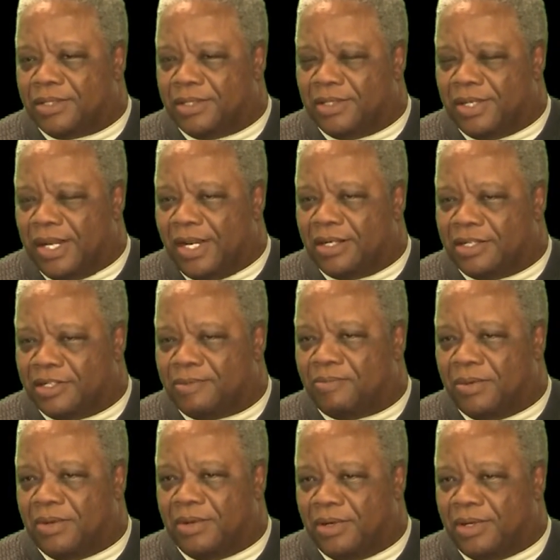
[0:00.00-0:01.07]
That
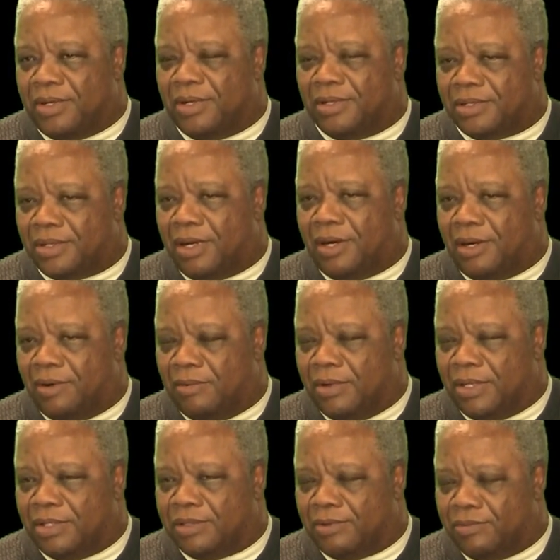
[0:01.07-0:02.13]
Spirit is
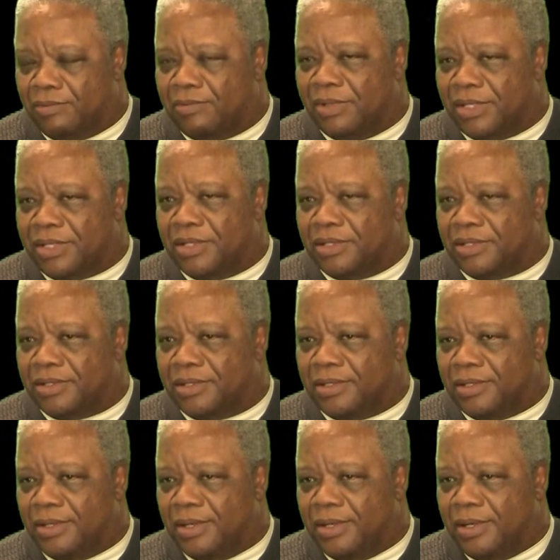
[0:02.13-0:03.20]
always with us.
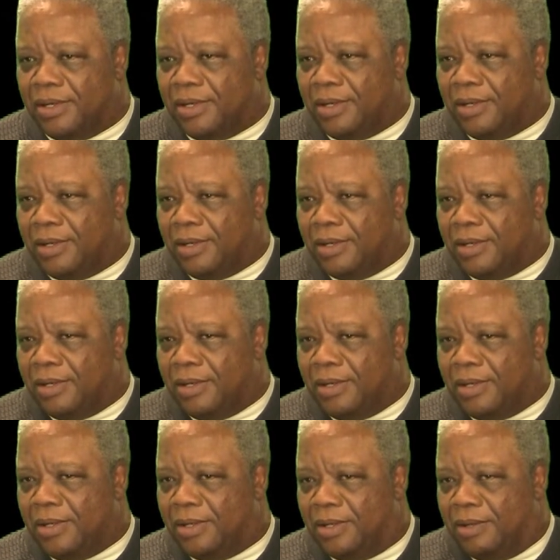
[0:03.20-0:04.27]

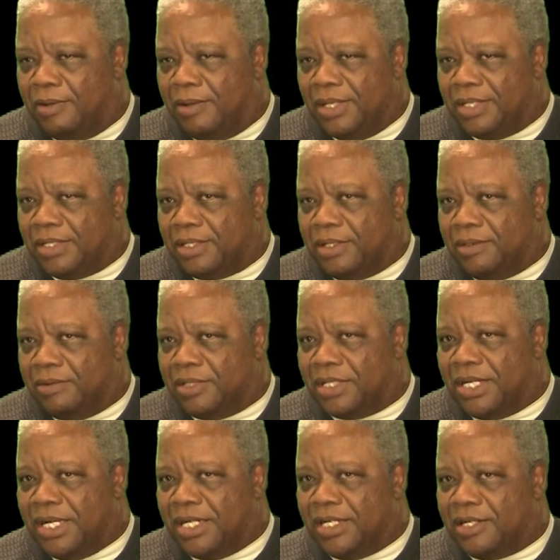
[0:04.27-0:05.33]
And so it's
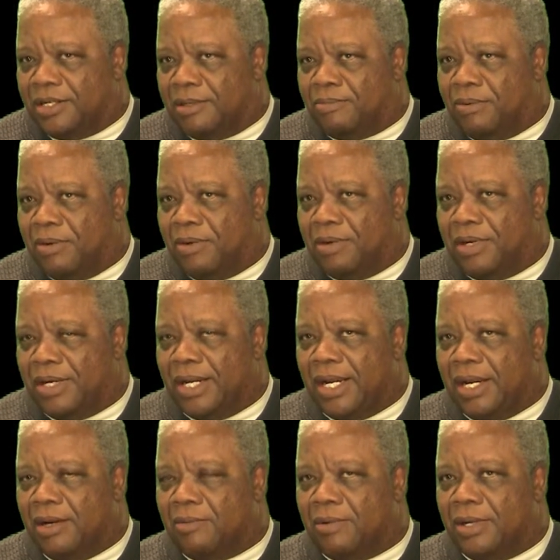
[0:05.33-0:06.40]
getting to the point
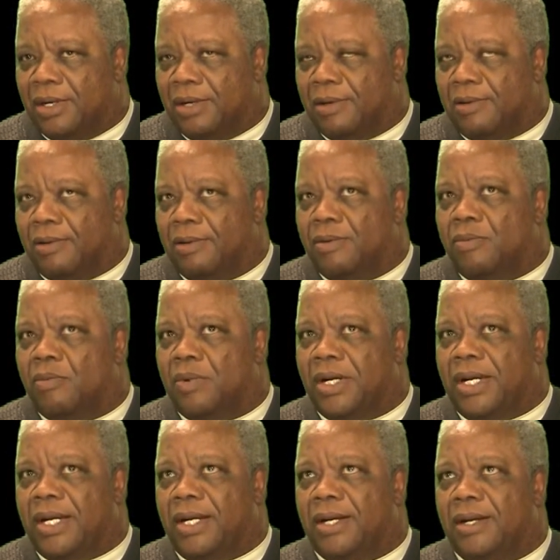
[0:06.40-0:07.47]
now where
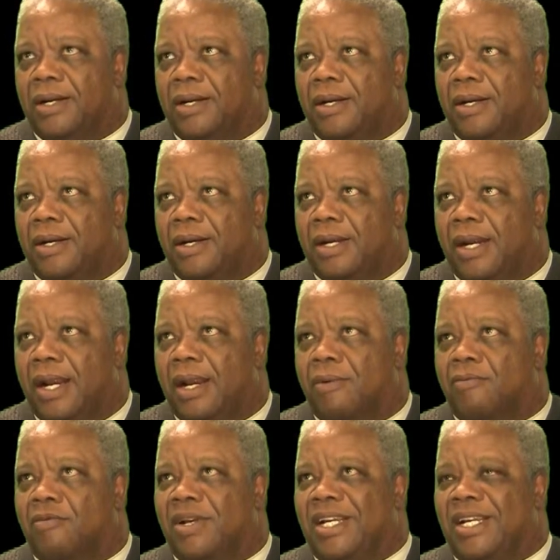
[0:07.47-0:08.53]
we have
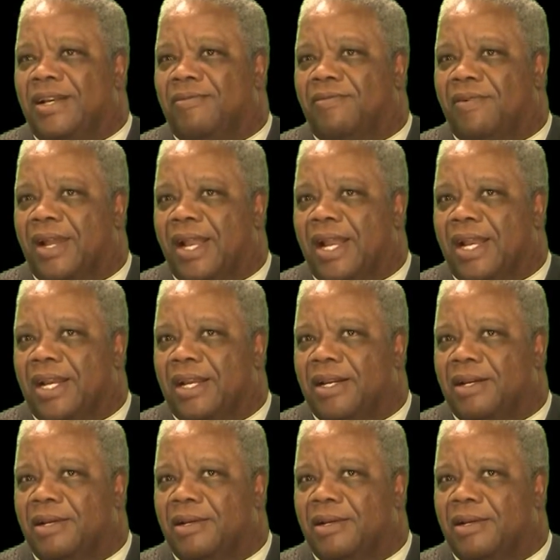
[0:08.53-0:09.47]
redefined it,